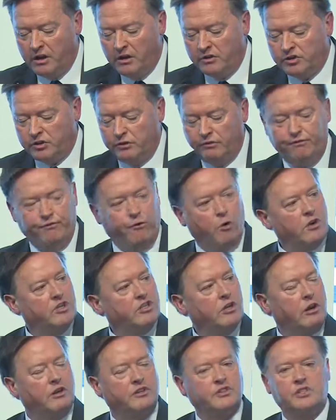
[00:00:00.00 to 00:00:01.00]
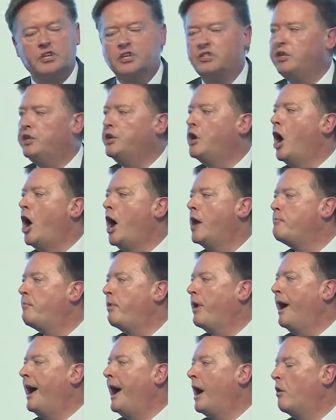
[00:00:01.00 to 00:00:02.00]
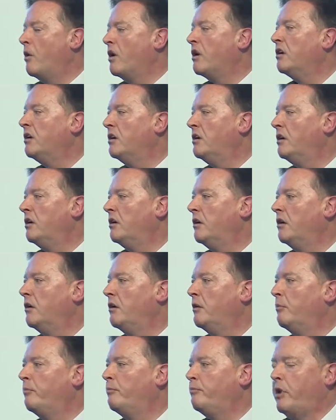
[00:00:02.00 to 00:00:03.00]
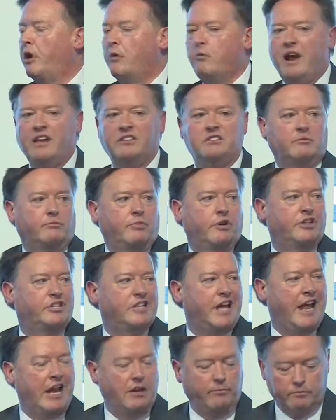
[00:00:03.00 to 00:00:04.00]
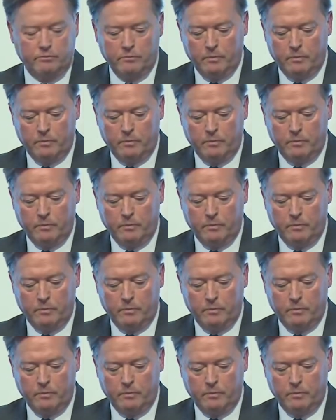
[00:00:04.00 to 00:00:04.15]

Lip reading: to $4.69 per hour per resident per day.